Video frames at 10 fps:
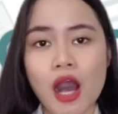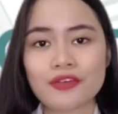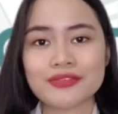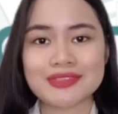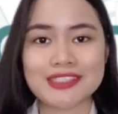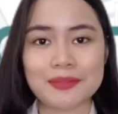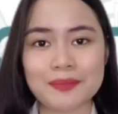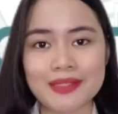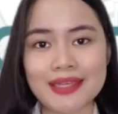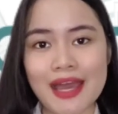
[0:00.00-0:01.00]
of
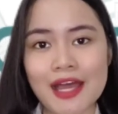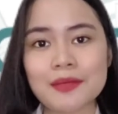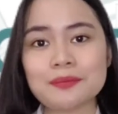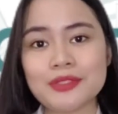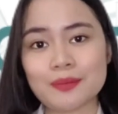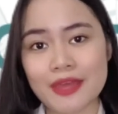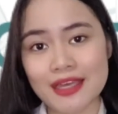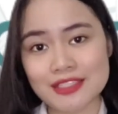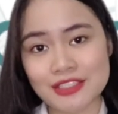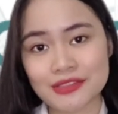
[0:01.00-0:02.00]
JPIA
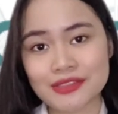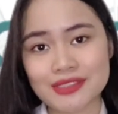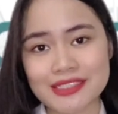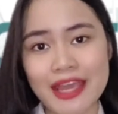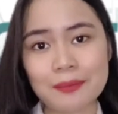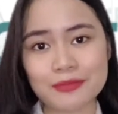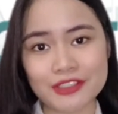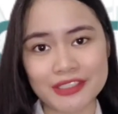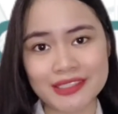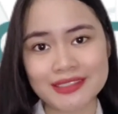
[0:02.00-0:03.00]
BPSU
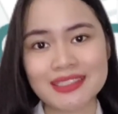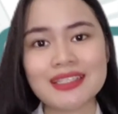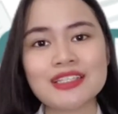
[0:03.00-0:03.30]
Chapter